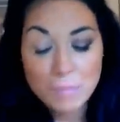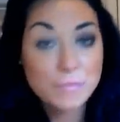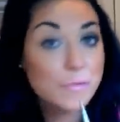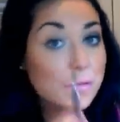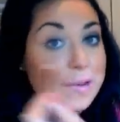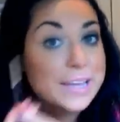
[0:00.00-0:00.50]

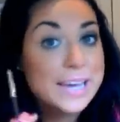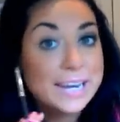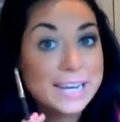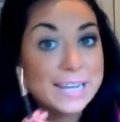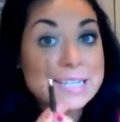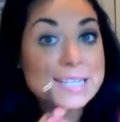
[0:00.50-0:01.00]
for really
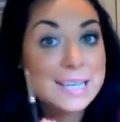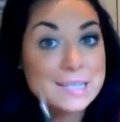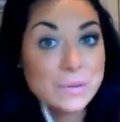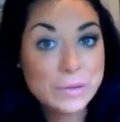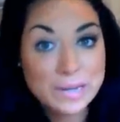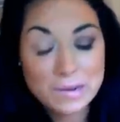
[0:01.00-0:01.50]
getting into that
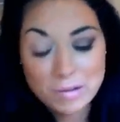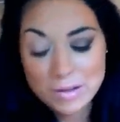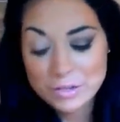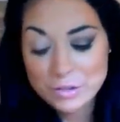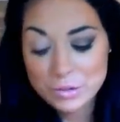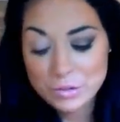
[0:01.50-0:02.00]
socket
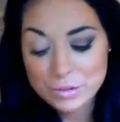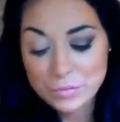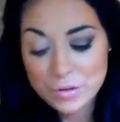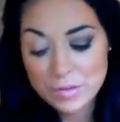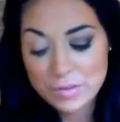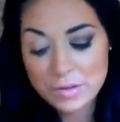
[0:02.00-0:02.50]
line to
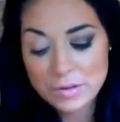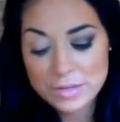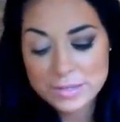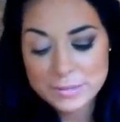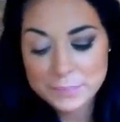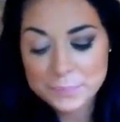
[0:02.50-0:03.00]
define the
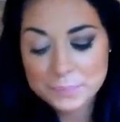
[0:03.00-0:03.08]
eyes.